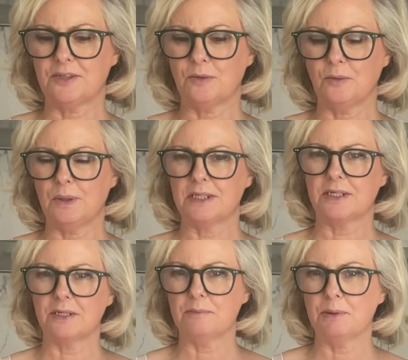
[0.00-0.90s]
all
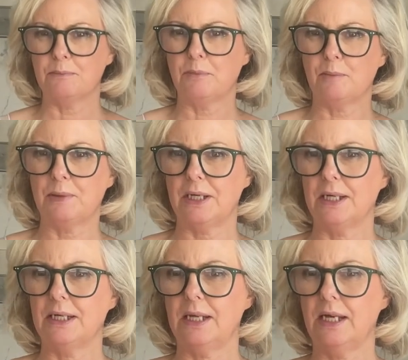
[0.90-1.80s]
whizzed up, pop it
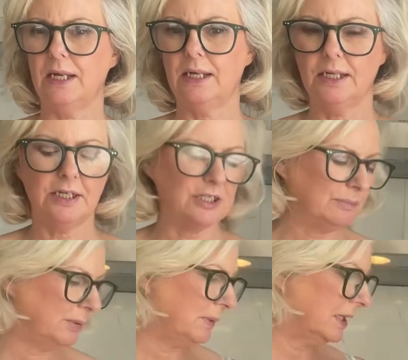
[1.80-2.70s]
in a
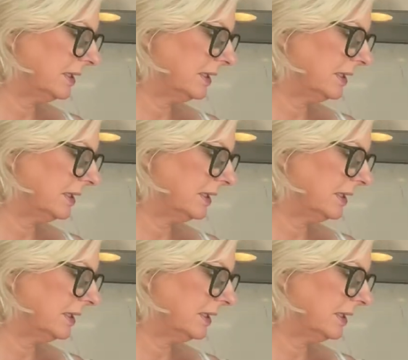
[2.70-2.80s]
Tupperware